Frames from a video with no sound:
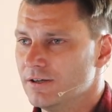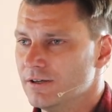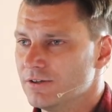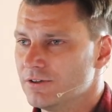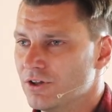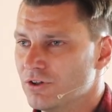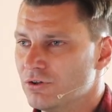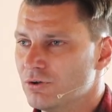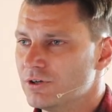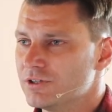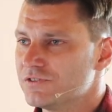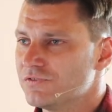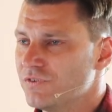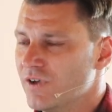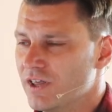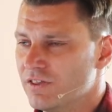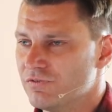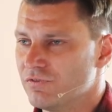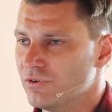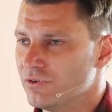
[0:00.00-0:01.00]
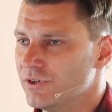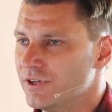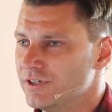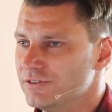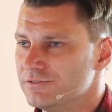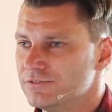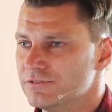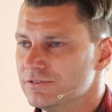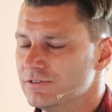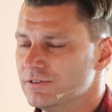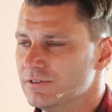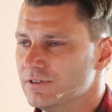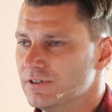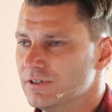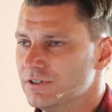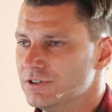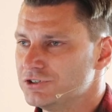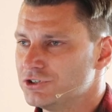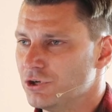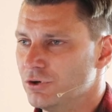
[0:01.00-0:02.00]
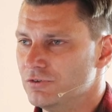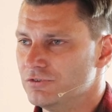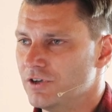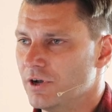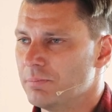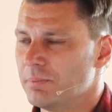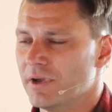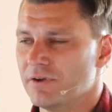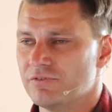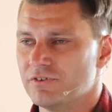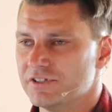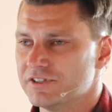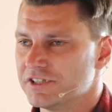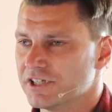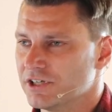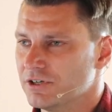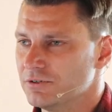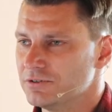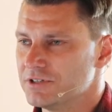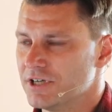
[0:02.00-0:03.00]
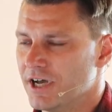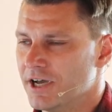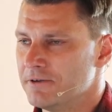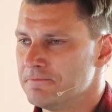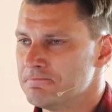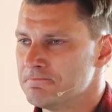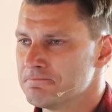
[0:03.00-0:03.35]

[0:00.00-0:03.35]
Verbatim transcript: the Lord's faithfulness shows up every single time,